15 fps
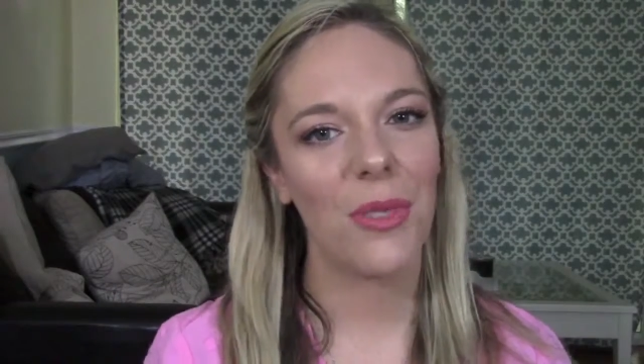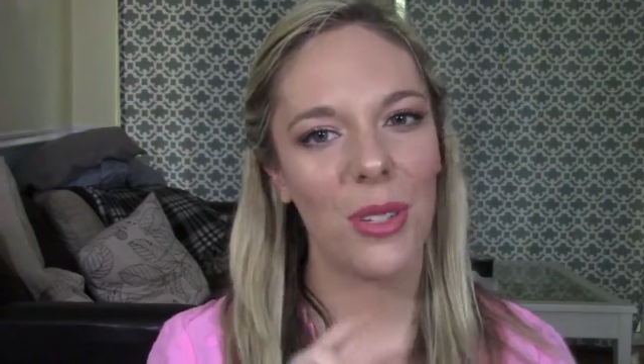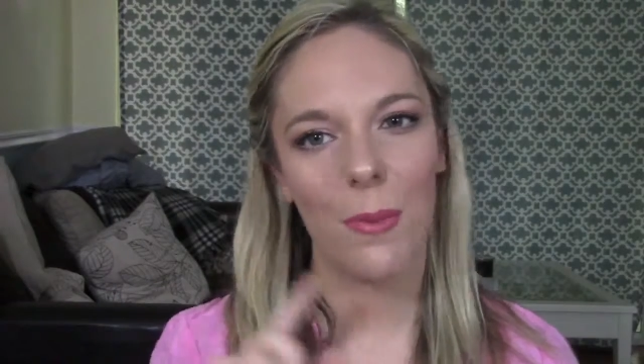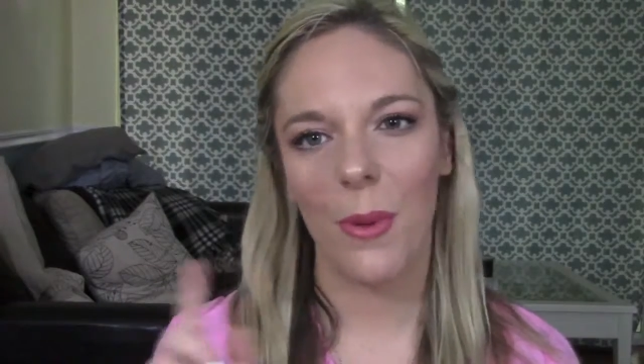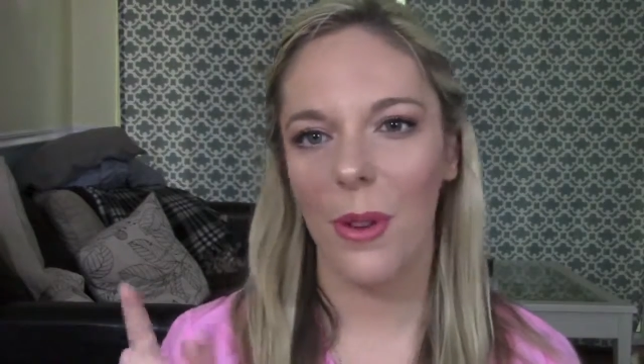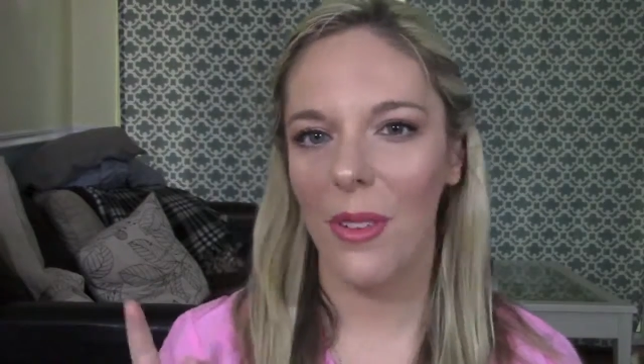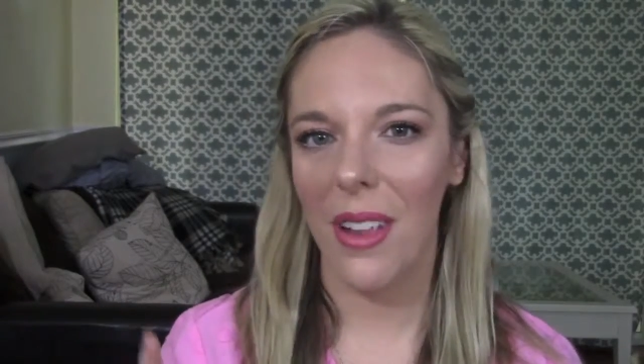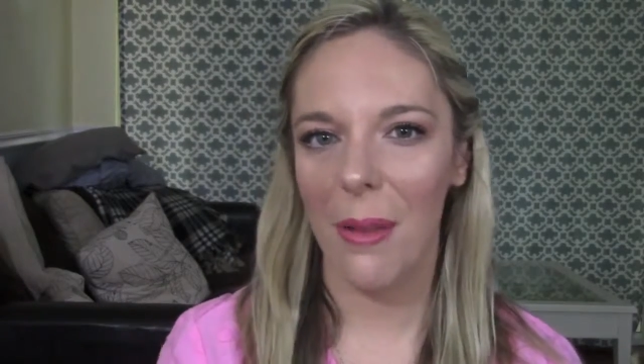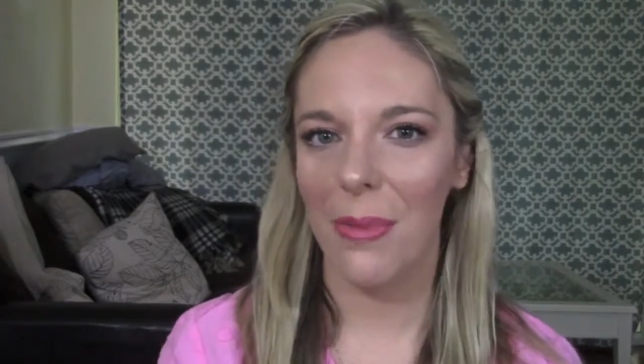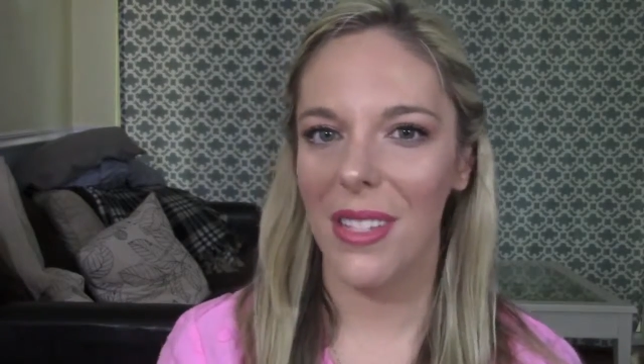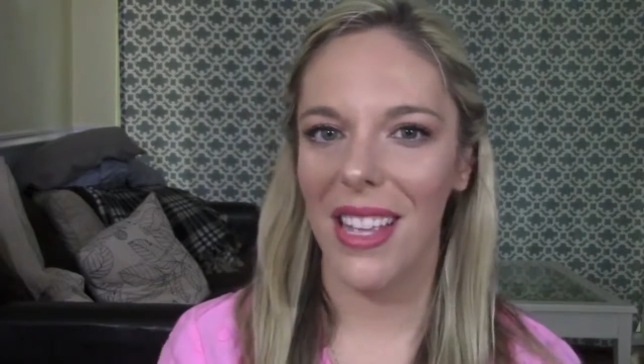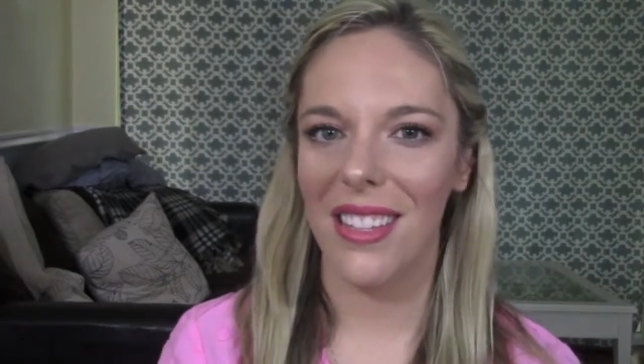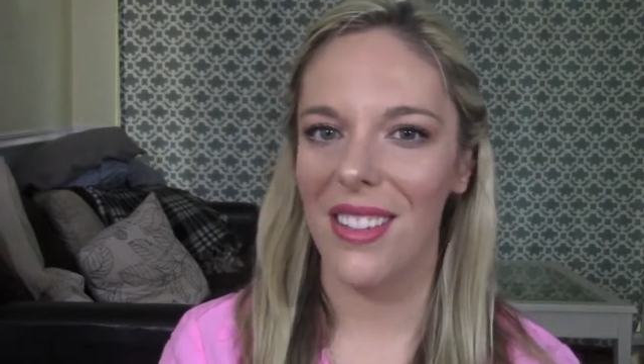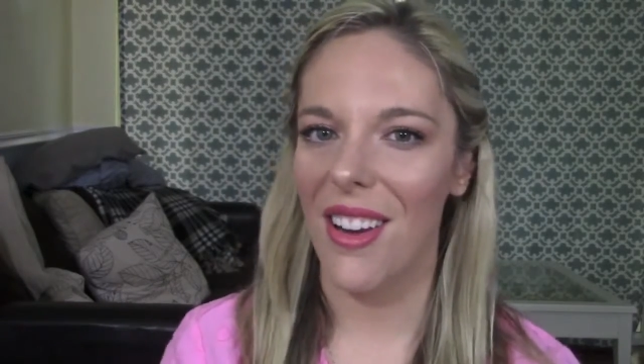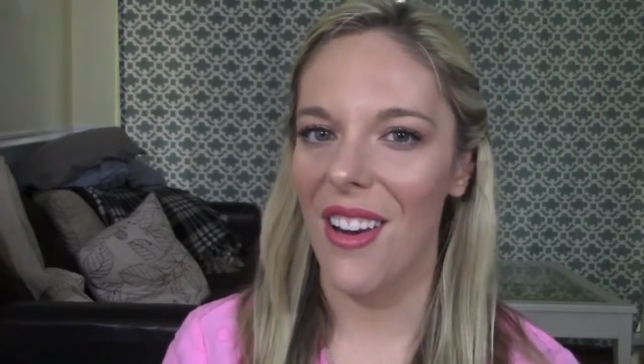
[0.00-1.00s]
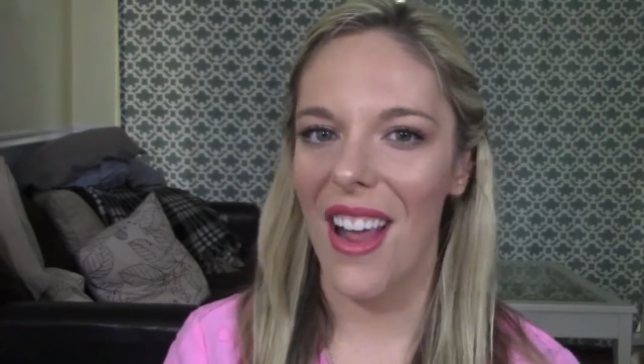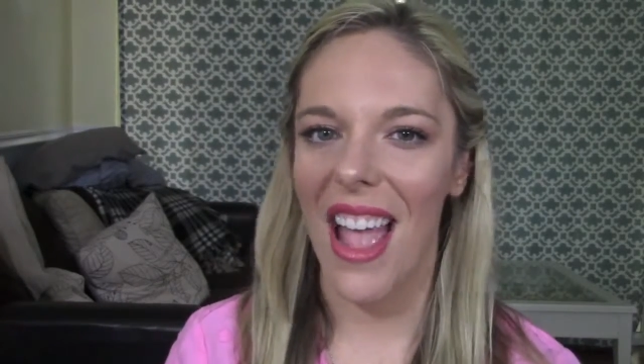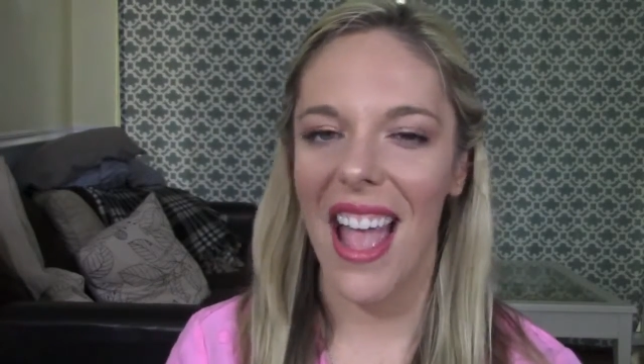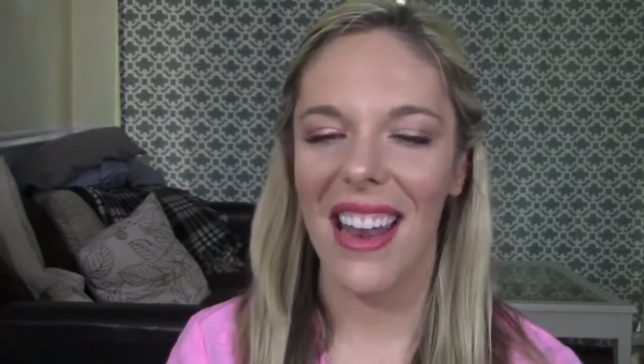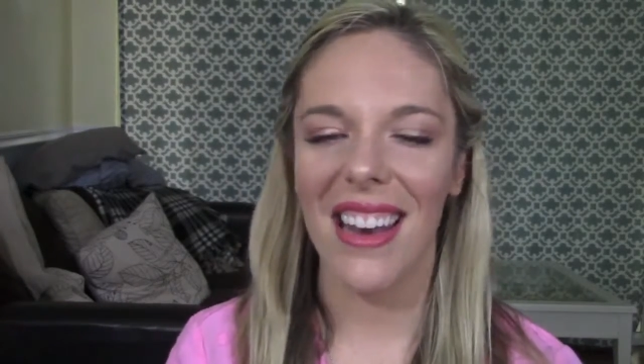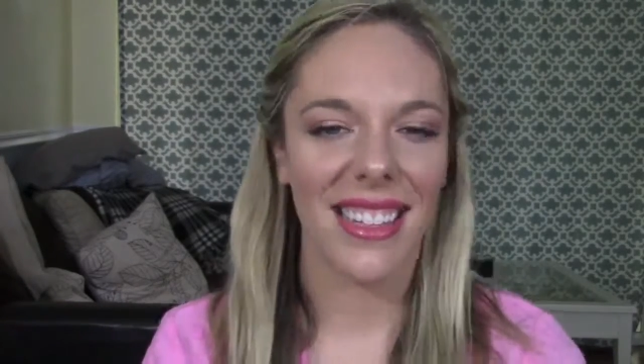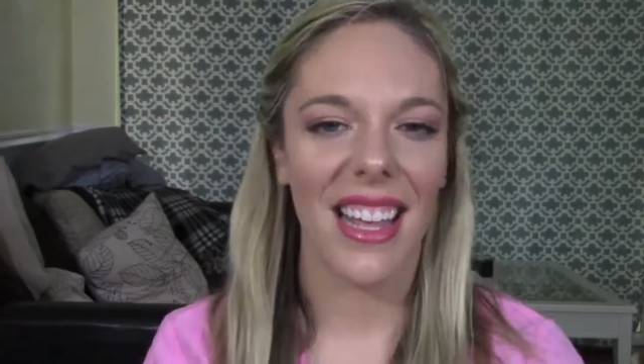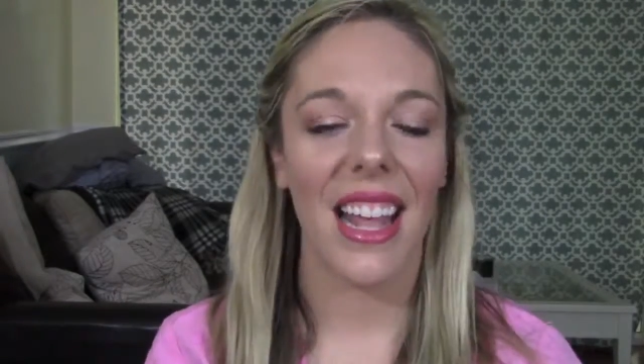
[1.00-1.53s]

just Beauty Obsessed RN,